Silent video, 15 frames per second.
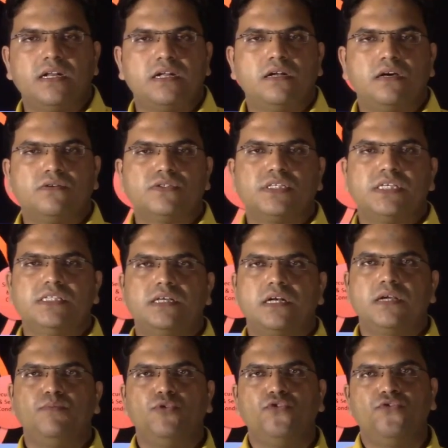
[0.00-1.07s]
and allowances, the
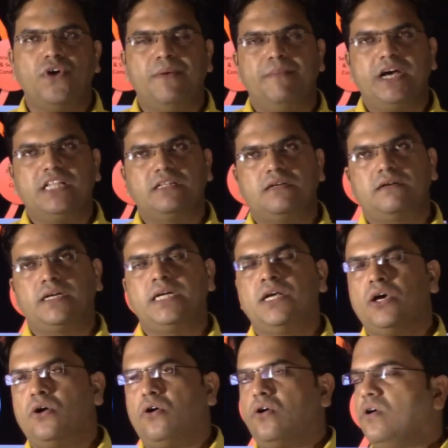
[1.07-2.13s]
removal method, right?
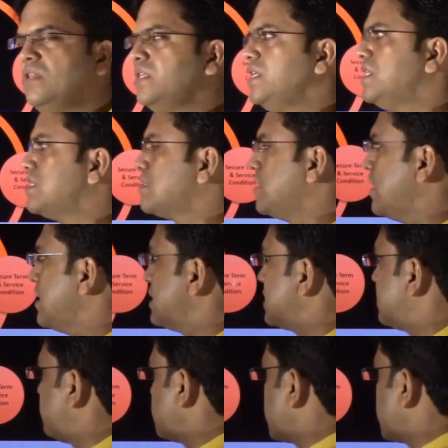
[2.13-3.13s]
All these things